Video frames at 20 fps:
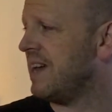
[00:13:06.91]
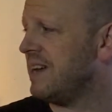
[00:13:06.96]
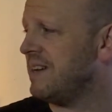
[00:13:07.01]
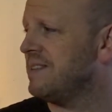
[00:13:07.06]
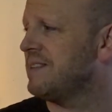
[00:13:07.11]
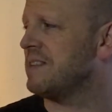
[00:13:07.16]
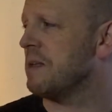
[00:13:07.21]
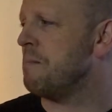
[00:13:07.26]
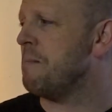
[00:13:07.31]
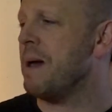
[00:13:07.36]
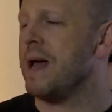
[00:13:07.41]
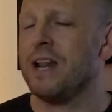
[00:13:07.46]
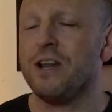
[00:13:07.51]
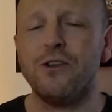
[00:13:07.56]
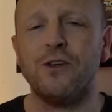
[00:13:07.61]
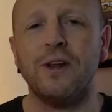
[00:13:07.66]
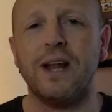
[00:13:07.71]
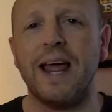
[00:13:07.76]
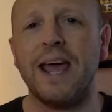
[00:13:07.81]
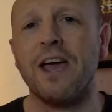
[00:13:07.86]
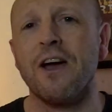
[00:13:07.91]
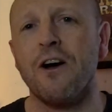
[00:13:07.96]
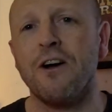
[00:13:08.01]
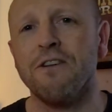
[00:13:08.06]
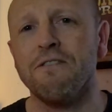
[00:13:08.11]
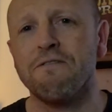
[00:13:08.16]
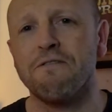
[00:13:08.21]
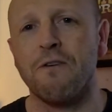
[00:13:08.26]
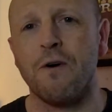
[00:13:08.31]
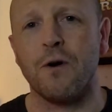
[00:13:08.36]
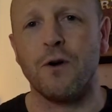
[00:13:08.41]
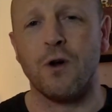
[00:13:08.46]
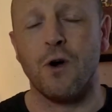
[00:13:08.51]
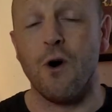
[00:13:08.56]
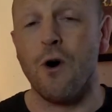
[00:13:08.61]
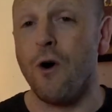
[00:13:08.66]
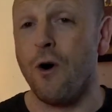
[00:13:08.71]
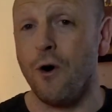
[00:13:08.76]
is the menu layout for